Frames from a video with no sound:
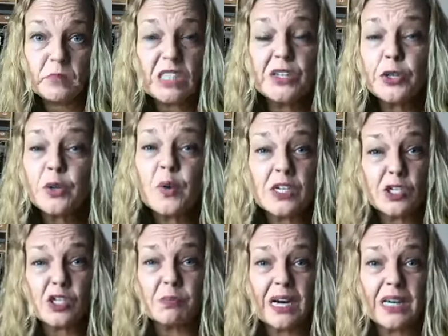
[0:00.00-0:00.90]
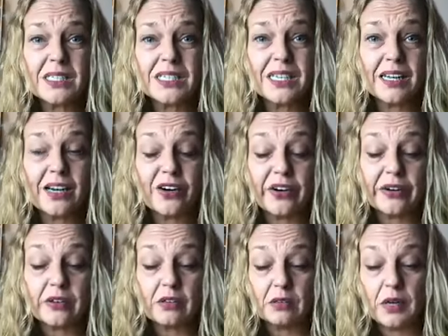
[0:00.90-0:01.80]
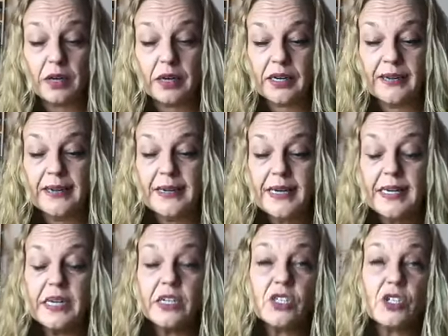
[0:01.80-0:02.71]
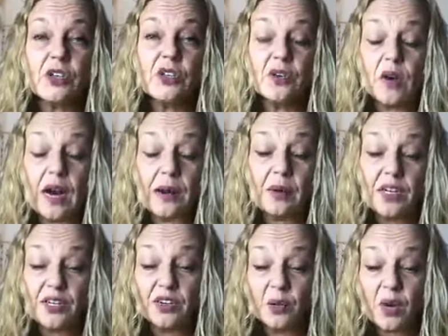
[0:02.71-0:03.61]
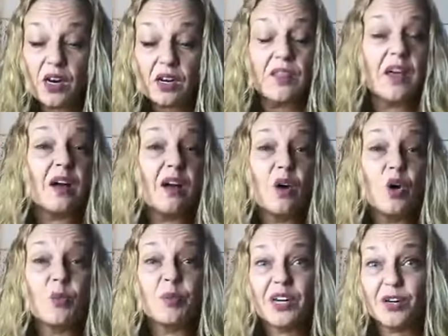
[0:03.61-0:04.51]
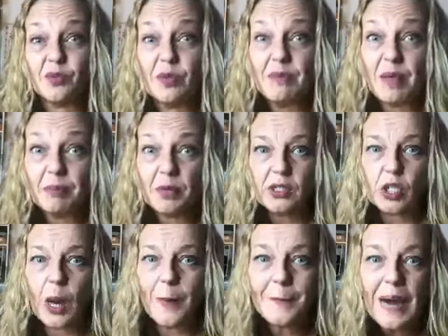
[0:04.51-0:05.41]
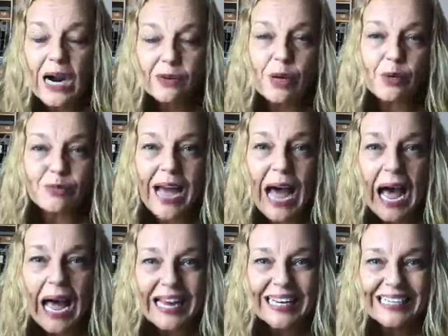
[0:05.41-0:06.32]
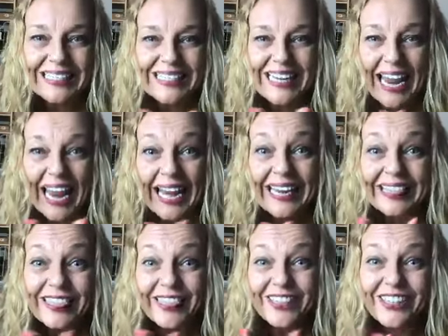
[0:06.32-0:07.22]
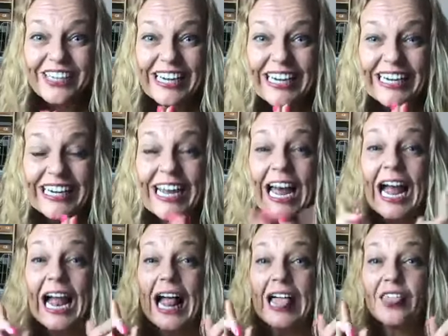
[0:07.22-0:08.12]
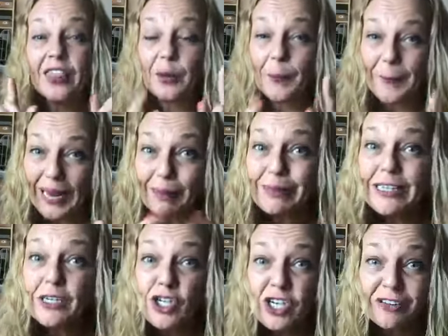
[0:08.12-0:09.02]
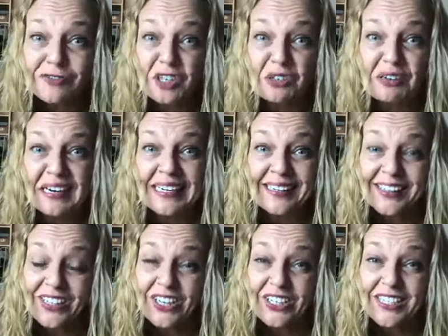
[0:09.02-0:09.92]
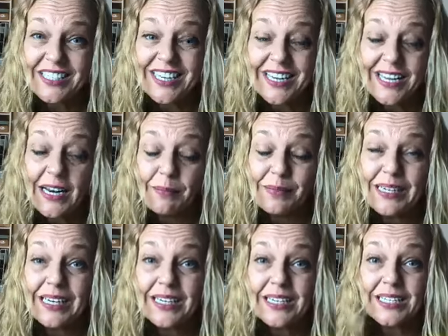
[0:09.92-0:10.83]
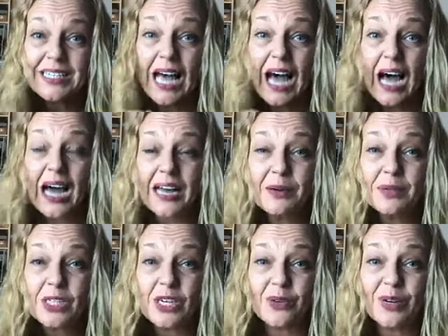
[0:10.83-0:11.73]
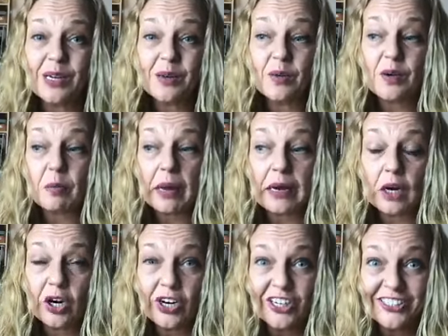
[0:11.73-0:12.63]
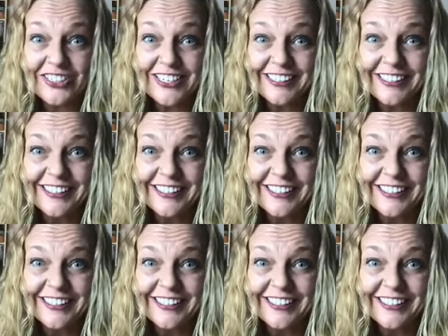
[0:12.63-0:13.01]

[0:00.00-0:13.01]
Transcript: the question box later, okay? So I want you to work on that homework. Remember, tomorrow night, 8:30, there may be a shift already in the content because I was going with my heart,